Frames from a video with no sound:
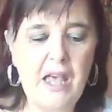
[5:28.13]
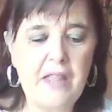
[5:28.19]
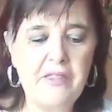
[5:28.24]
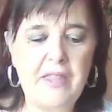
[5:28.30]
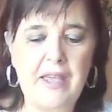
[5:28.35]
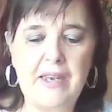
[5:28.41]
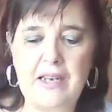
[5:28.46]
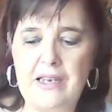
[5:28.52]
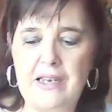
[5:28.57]

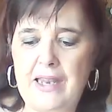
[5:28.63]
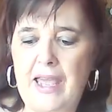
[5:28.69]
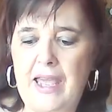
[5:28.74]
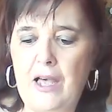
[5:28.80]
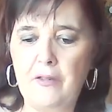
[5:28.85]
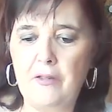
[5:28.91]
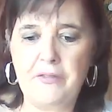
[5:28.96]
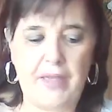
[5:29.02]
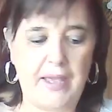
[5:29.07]
that
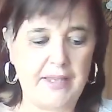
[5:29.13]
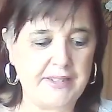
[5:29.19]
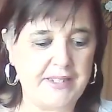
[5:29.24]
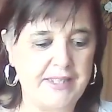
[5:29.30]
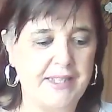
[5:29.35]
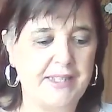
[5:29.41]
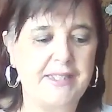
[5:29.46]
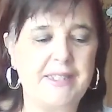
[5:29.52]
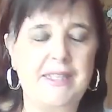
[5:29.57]
allow that
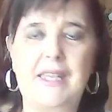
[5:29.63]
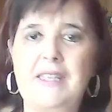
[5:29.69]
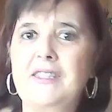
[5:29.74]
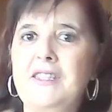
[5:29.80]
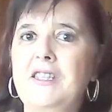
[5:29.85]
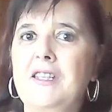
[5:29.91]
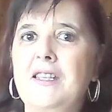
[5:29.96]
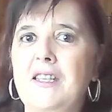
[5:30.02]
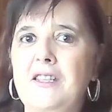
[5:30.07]
success
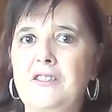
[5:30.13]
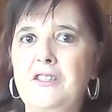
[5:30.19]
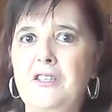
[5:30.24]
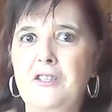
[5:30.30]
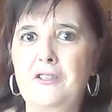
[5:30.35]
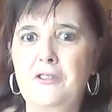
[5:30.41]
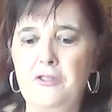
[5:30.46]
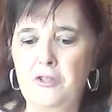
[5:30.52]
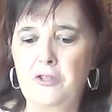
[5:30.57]
to
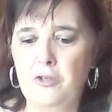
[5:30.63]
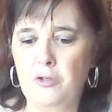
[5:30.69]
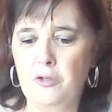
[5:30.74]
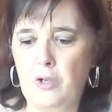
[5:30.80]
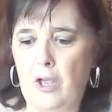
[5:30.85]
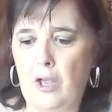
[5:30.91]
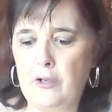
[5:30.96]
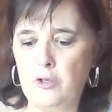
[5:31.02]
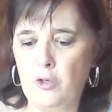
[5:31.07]

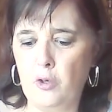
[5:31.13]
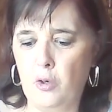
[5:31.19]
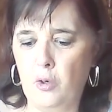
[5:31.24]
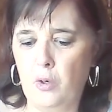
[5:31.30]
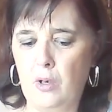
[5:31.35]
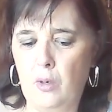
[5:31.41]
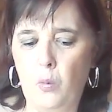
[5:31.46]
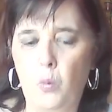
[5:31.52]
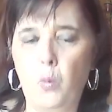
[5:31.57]
continue
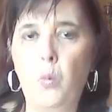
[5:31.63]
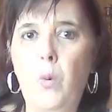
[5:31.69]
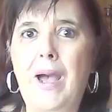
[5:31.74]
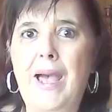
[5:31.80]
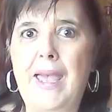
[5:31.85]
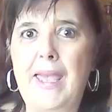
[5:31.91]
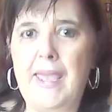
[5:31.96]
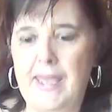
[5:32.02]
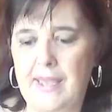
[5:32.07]
your
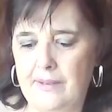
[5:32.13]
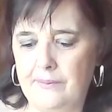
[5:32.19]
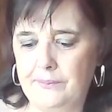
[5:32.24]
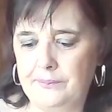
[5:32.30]
way.